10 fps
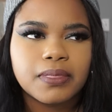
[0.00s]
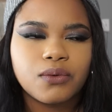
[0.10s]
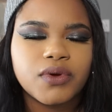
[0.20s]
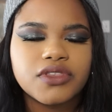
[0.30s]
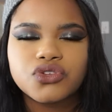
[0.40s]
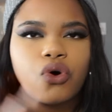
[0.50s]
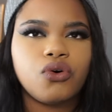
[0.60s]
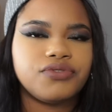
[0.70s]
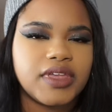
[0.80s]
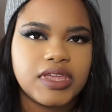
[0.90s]
when this
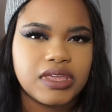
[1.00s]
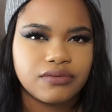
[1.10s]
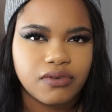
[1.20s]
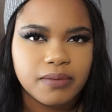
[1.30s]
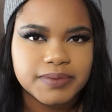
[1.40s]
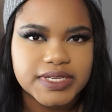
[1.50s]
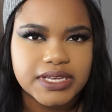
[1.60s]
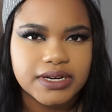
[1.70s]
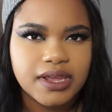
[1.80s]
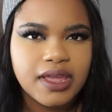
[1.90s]
whole thing
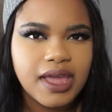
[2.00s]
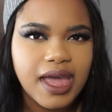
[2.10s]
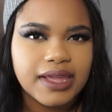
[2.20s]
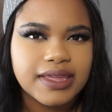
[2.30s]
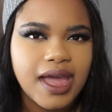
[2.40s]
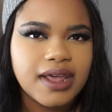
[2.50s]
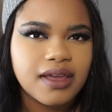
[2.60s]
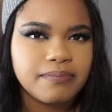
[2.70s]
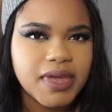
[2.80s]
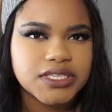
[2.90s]
erupted, I got
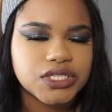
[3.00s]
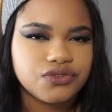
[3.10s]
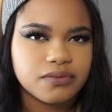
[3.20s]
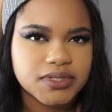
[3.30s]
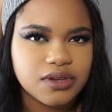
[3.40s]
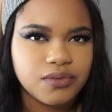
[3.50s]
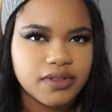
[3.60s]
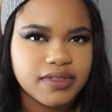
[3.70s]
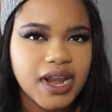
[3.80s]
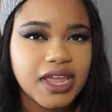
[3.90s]
a message from
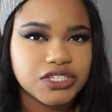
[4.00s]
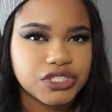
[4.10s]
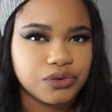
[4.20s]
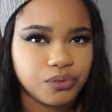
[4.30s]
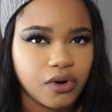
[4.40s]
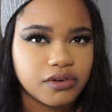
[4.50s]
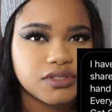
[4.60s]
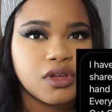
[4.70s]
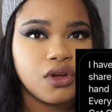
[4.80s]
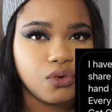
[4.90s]
someone that actually
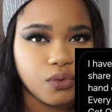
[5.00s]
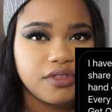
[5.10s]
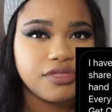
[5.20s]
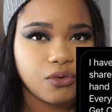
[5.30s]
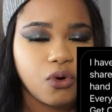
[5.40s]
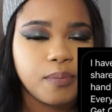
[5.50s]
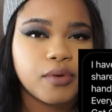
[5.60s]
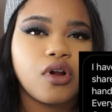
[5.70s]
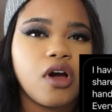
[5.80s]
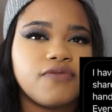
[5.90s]
worked with the
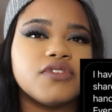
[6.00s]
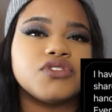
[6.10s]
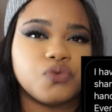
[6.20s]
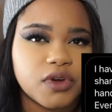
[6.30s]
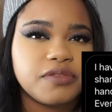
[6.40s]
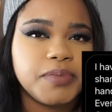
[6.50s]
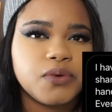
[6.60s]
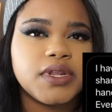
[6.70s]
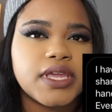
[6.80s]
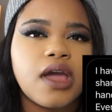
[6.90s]
corporate office with
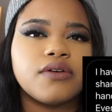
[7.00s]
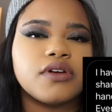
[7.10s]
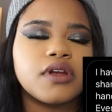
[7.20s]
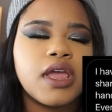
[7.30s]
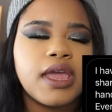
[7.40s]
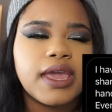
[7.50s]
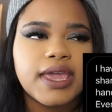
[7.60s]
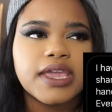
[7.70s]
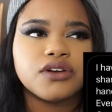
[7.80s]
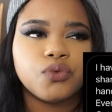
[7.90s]
BeautyCounter,
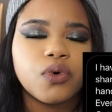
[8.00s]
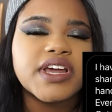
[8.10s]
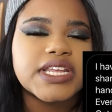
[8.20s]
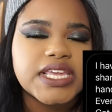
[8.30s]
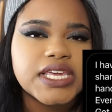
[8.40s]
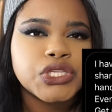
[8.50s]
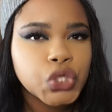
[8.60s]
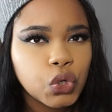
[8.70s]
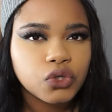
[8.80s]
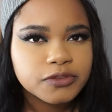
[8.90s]
and what he
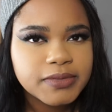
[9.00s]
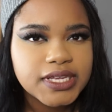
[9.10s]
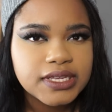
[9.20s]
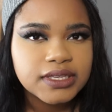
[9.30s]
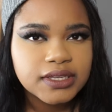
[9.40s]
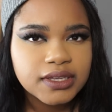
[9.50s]
told me